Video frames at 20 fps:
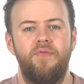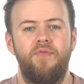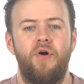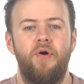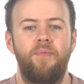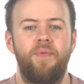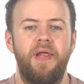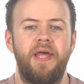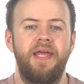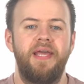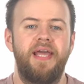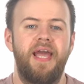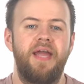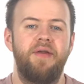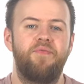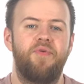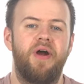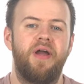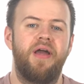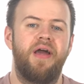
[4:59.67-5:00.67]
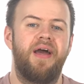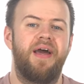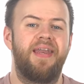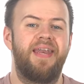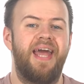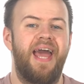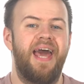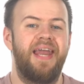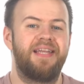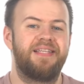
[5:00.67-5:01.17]
Role-playing game writer
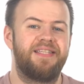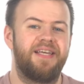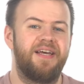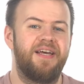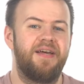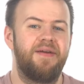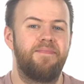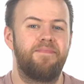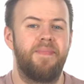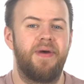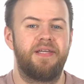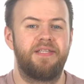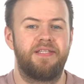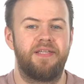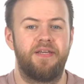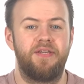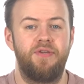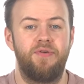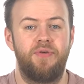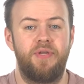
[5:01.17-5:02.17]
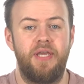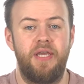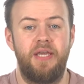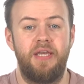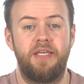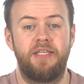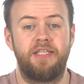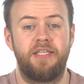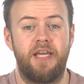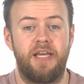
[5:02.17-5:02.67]
and editor
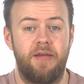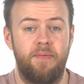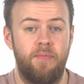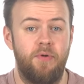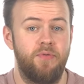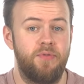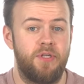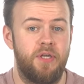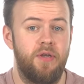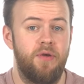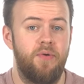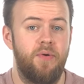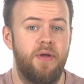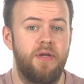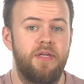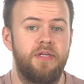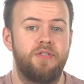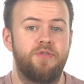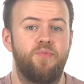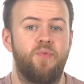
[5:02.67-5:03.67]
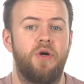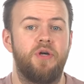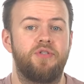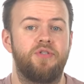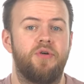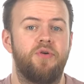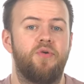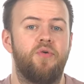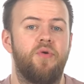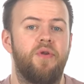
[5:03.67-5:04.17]
Masayuki Sakamoto has
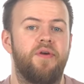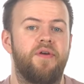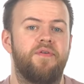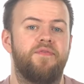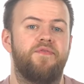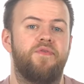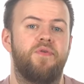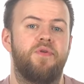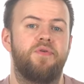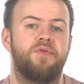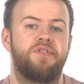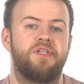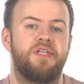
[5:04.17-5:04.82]
worked on Call of Cthulhu